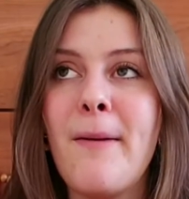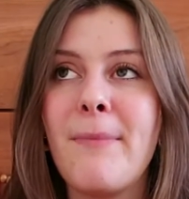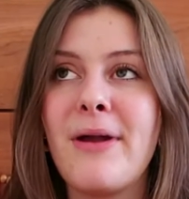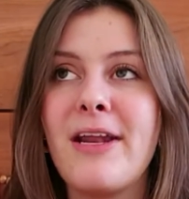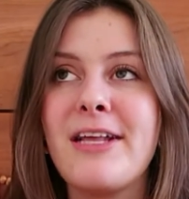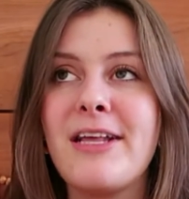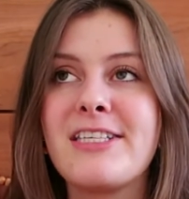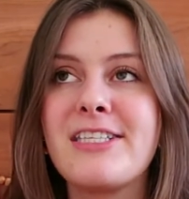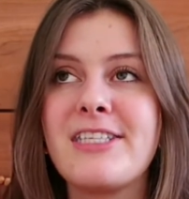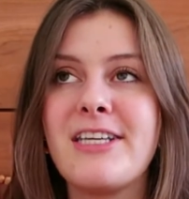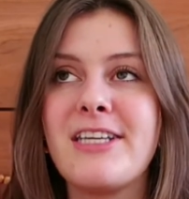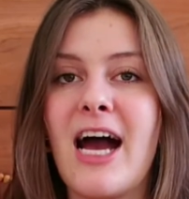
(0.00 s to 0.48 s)
But
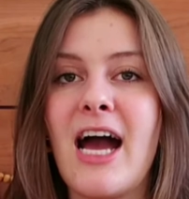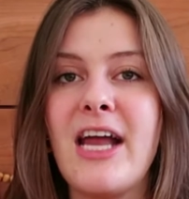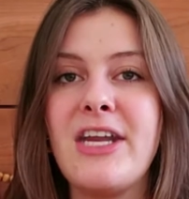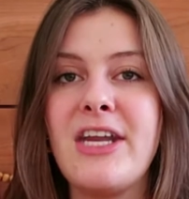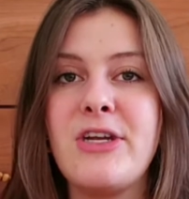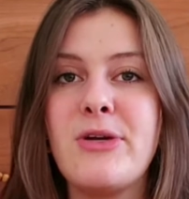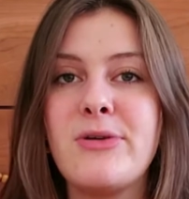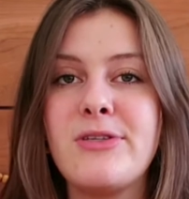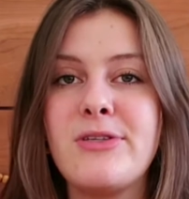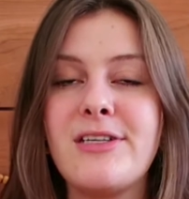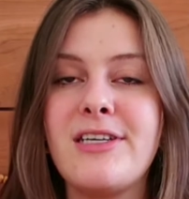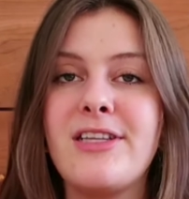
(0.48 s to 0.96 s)
it's not
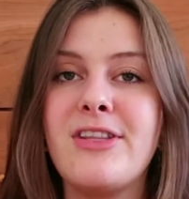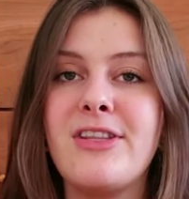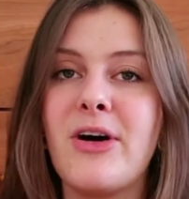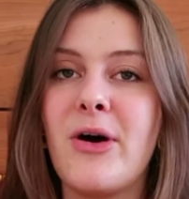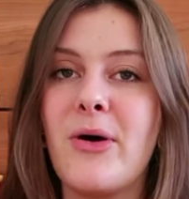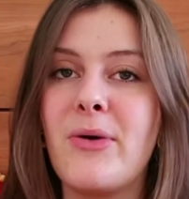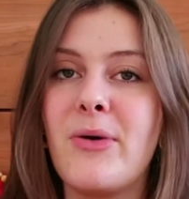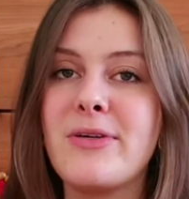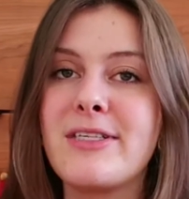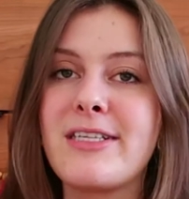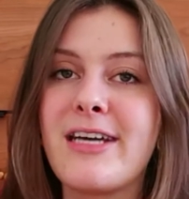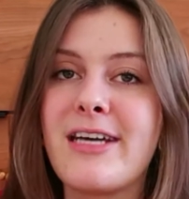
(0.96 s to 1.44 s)
usually
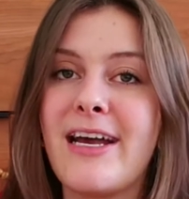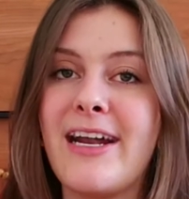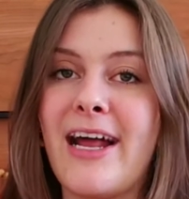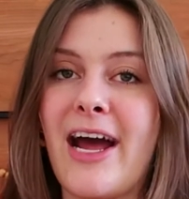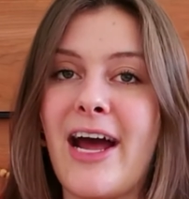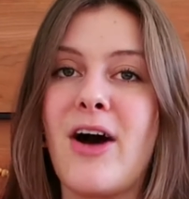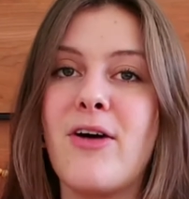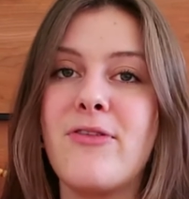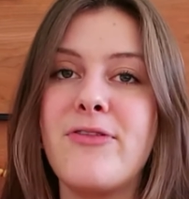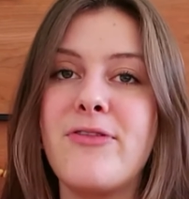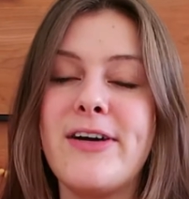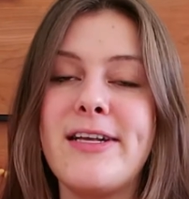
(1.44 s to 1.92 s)
those kind of
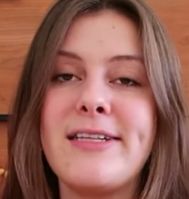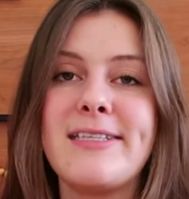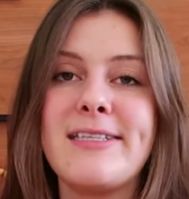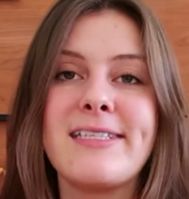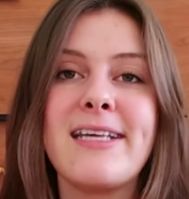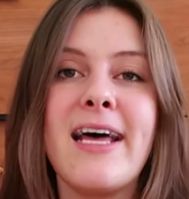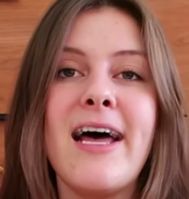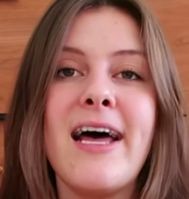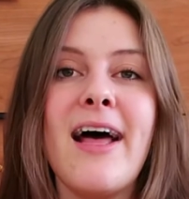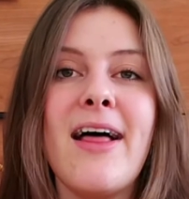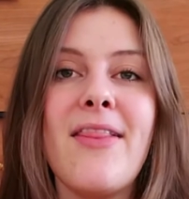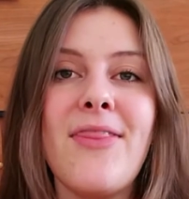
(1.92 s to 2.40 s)

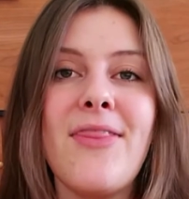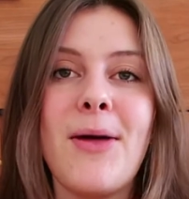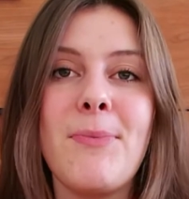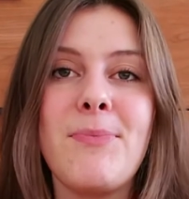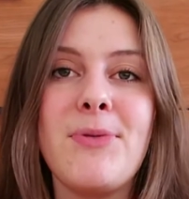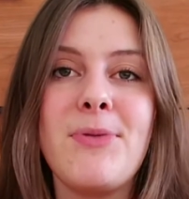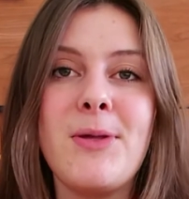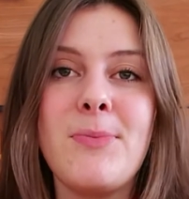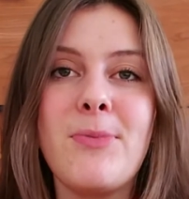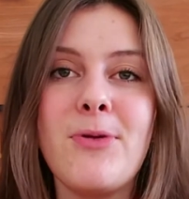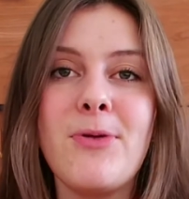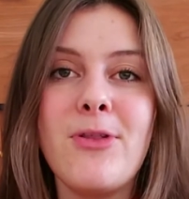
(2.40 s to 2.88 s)
outfits that
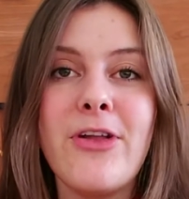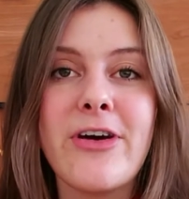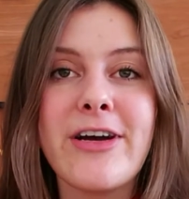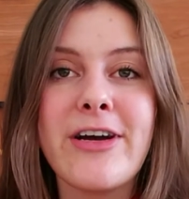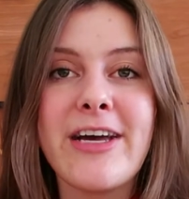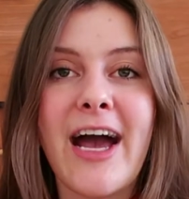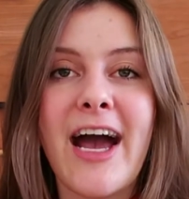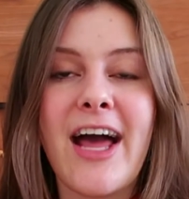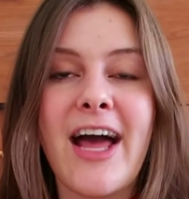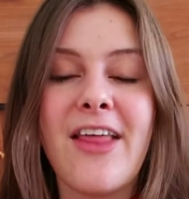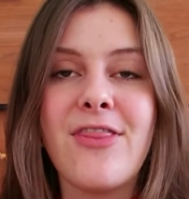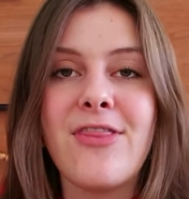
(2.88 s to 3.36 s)
people look
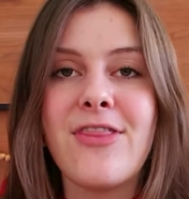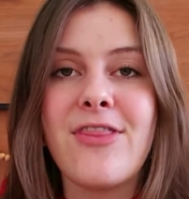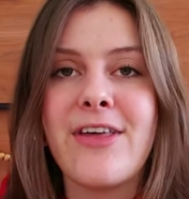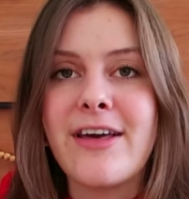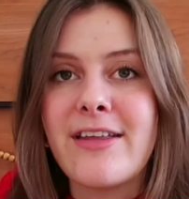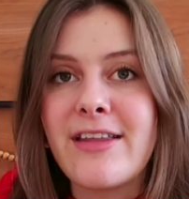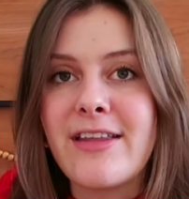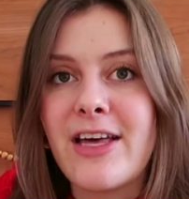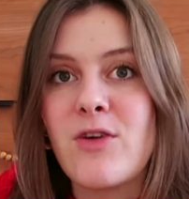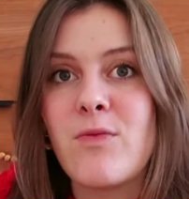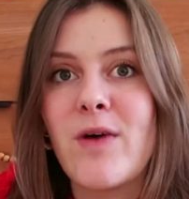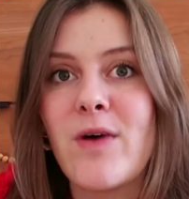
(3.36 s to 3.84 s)
at and
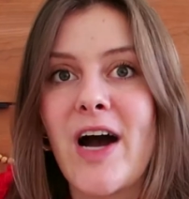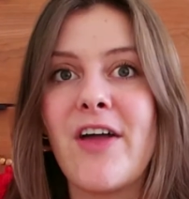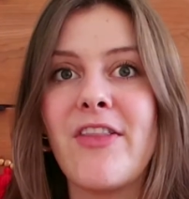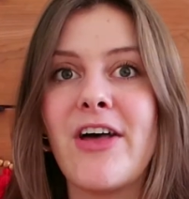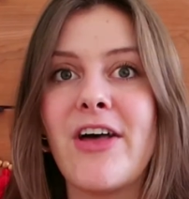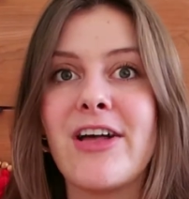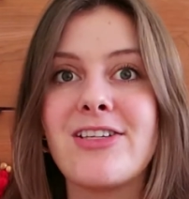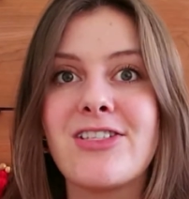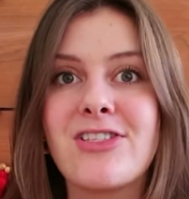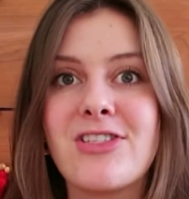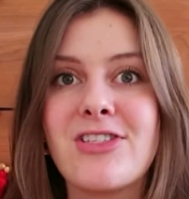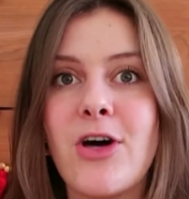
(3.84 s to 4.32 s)
think like, wow,
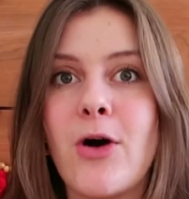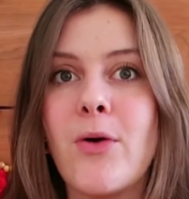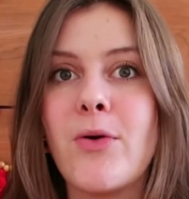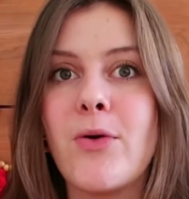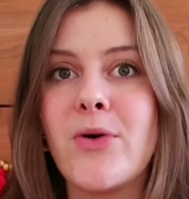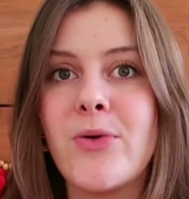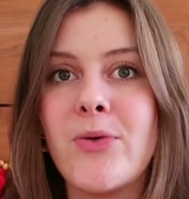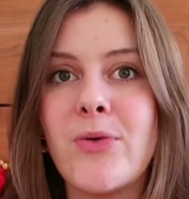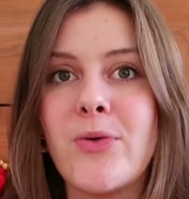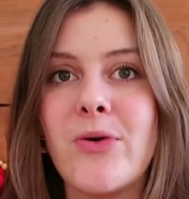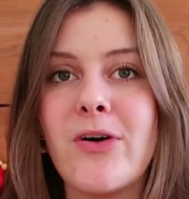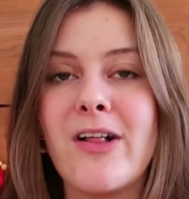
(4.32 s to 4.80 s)
that's so
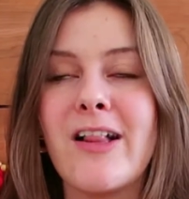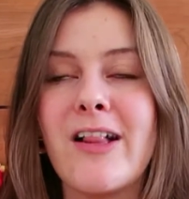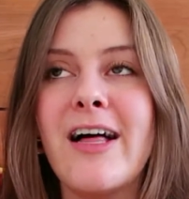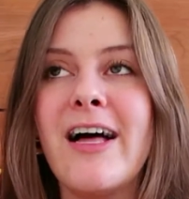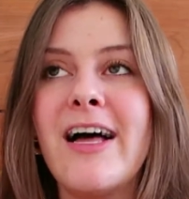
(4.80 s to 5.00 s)
cool.